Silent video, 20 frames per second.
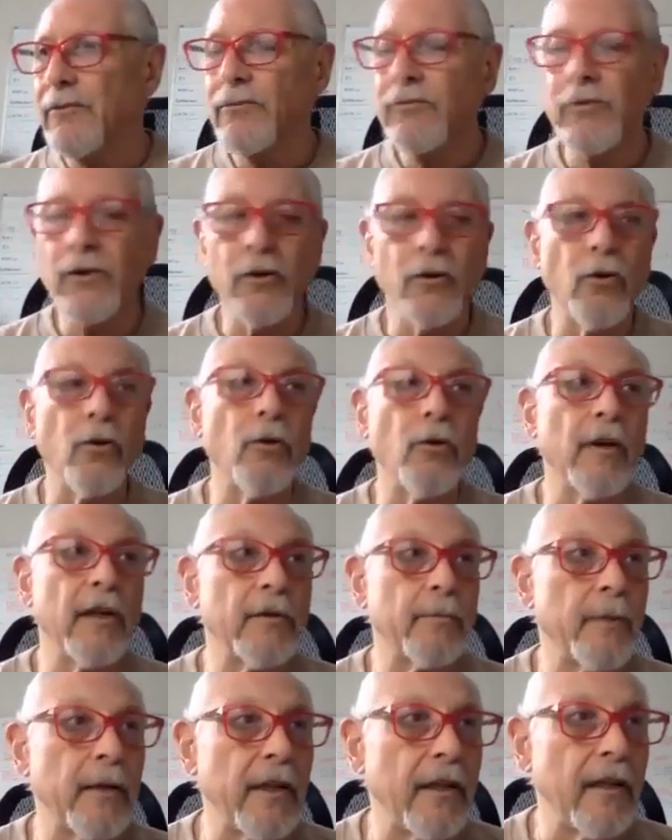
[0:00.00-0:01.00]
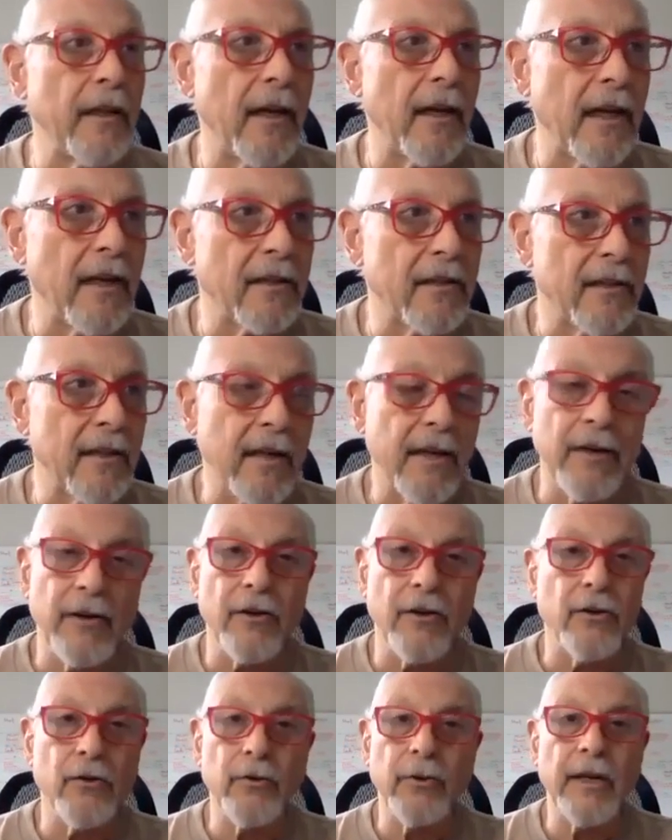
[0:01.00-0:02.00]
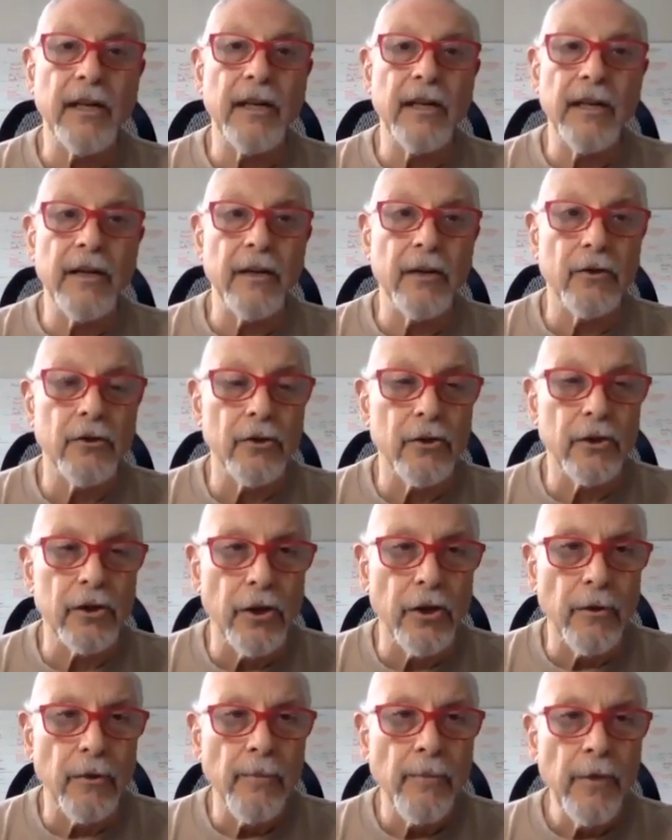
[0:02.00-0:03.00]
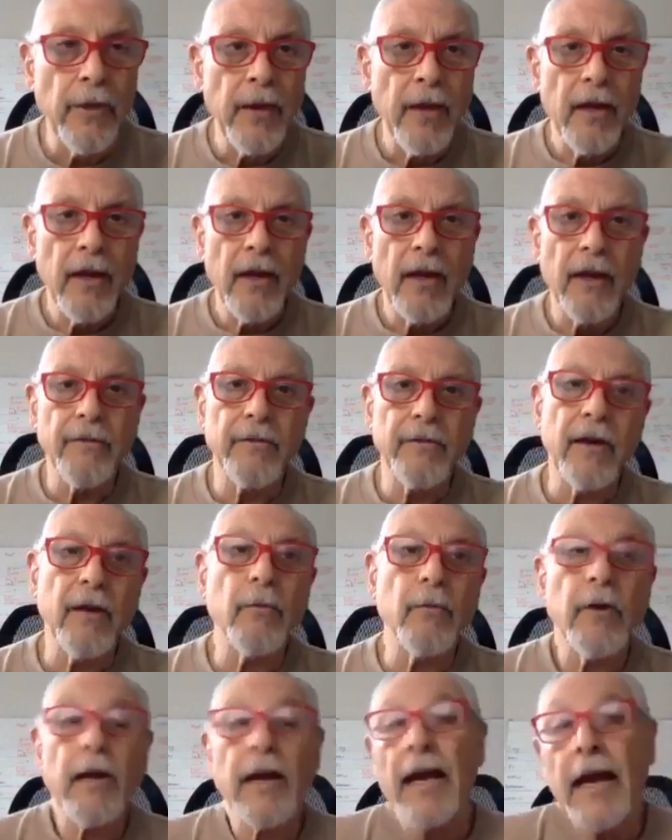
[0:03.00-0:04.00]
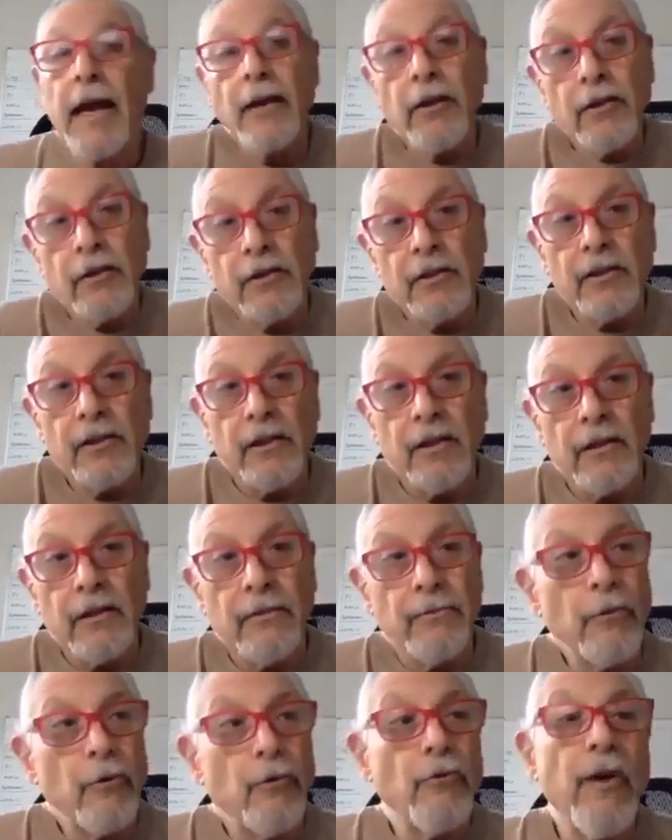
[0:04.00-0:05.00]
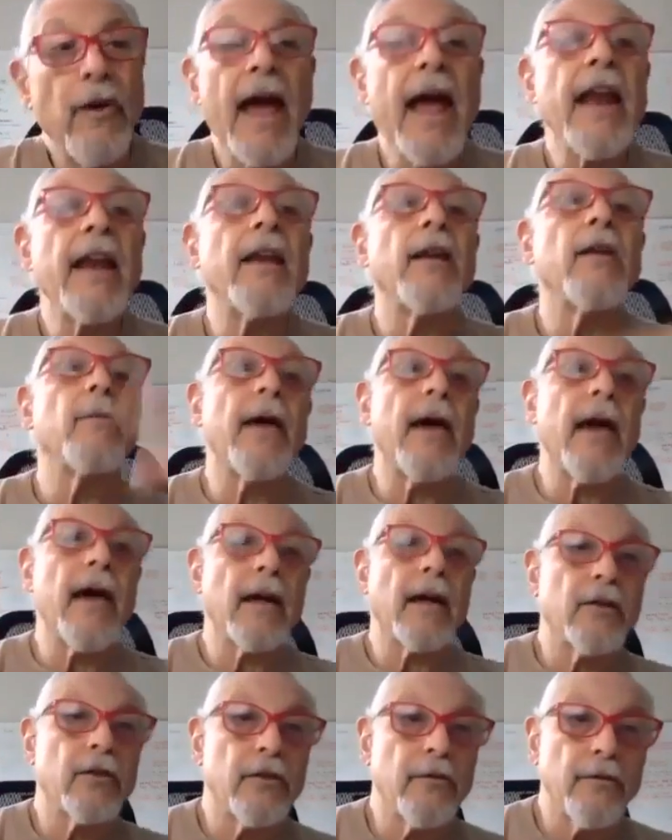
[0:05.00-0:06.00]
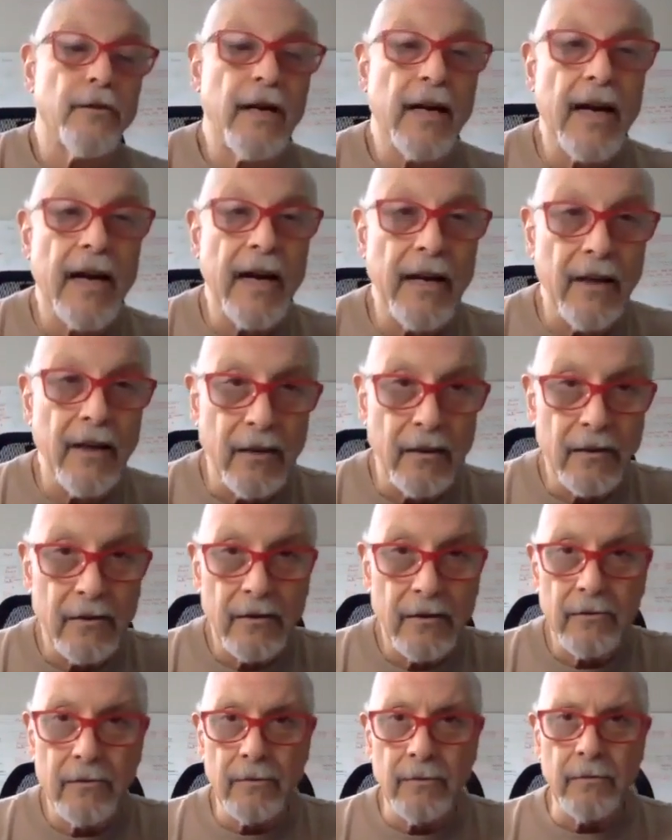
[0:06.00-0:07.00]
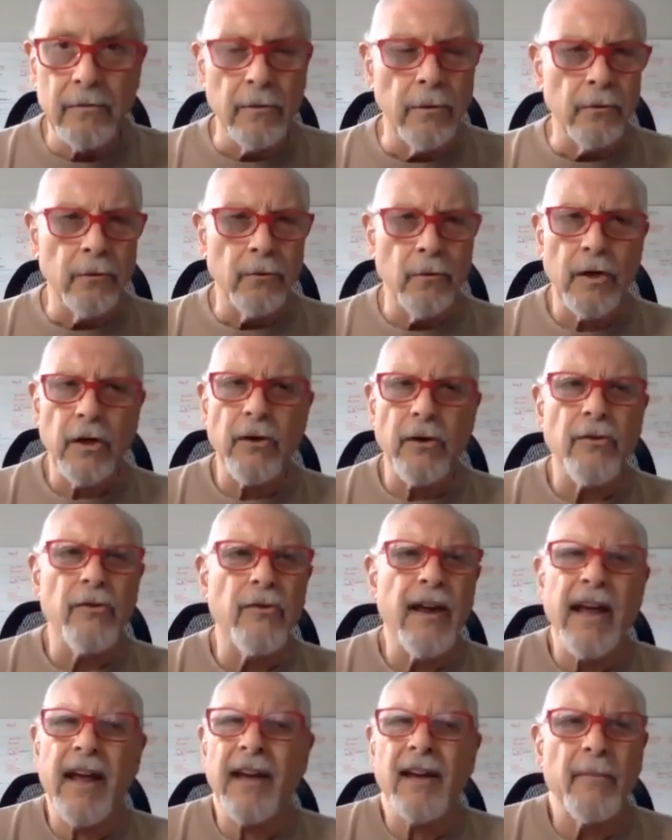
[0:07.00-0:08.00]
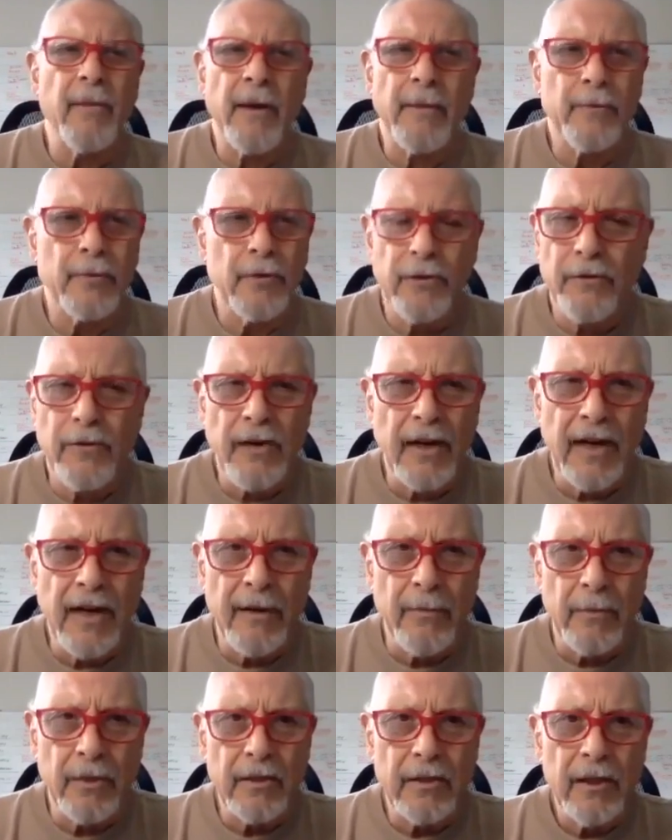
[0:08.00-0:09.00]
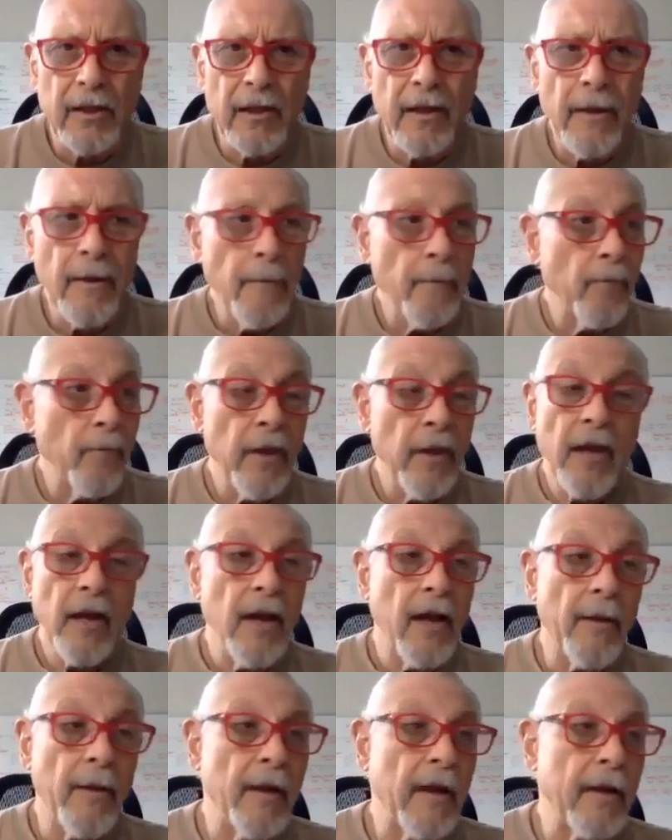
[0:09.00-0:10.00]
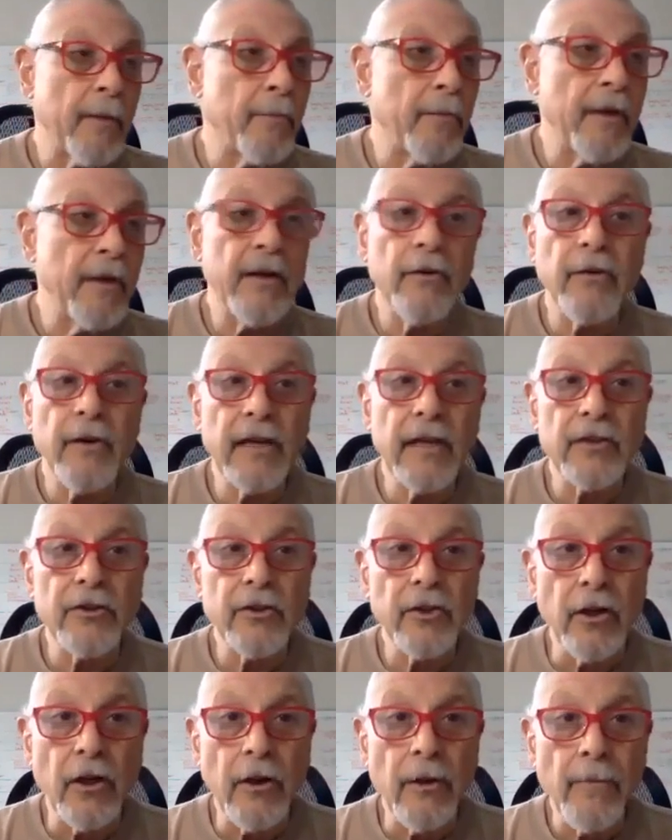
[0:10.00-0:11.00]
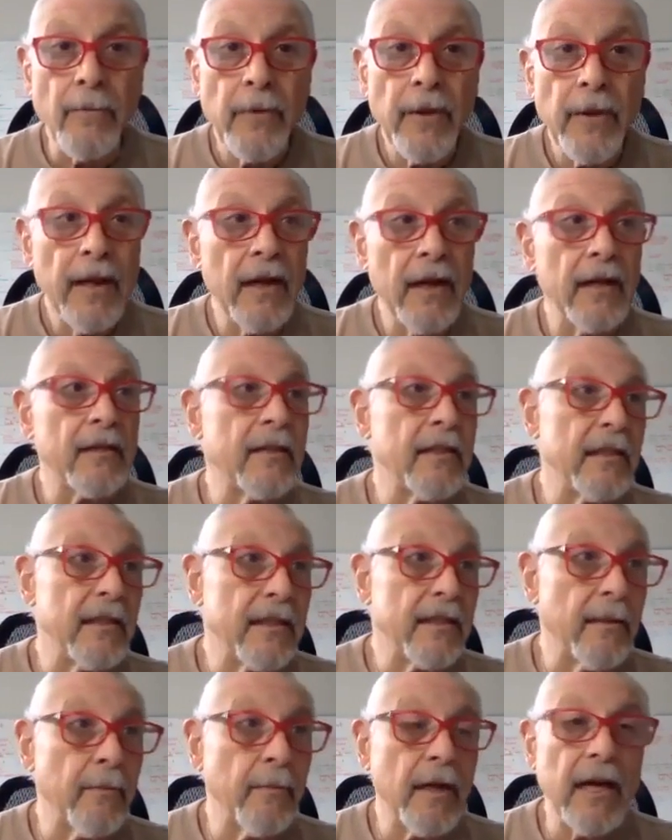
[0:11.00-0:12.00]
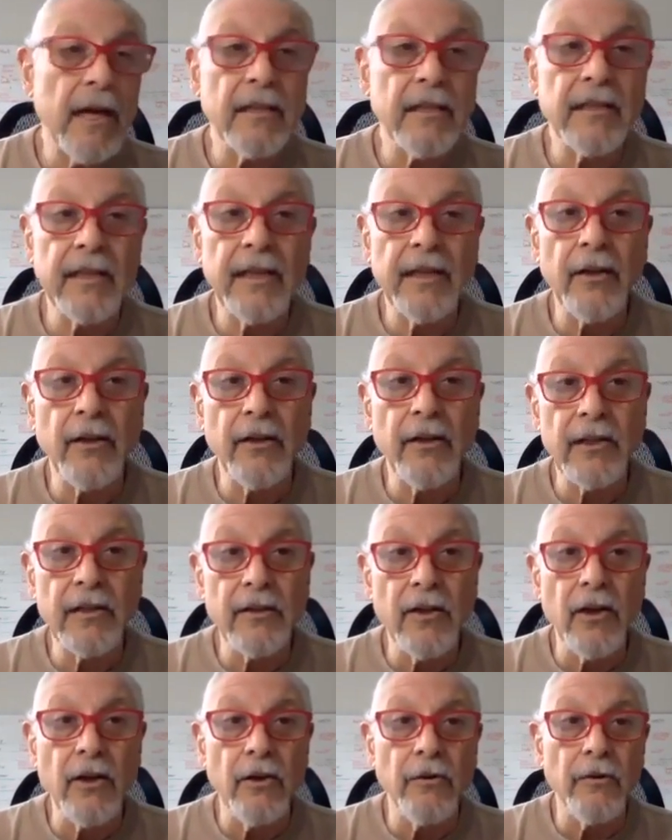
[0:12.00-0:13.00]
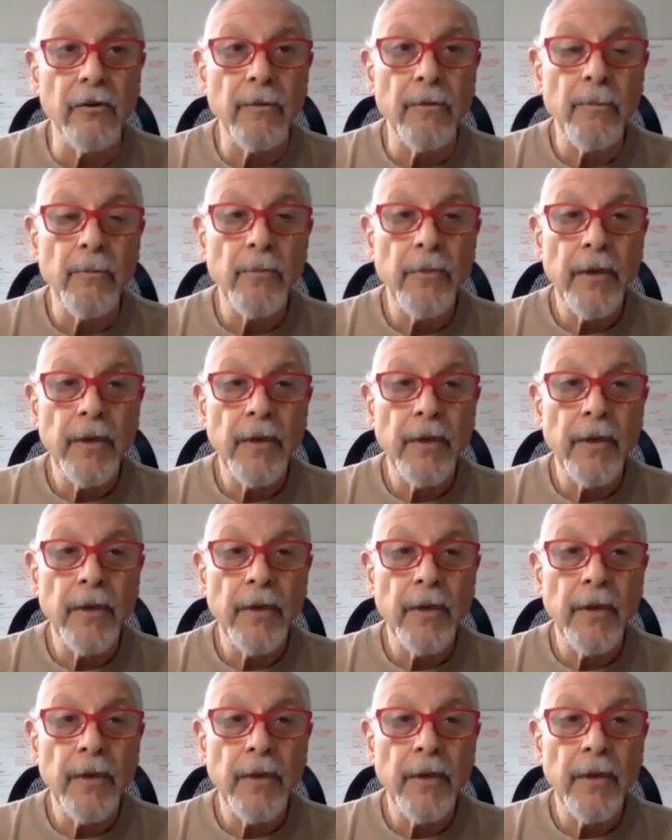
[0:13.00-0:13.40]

not always, but in the last, 20 years or so, I've done what I consider random acts of kindness. What are random acts of kindness? I might be in a restaurant and I'll see some guy sitting on his own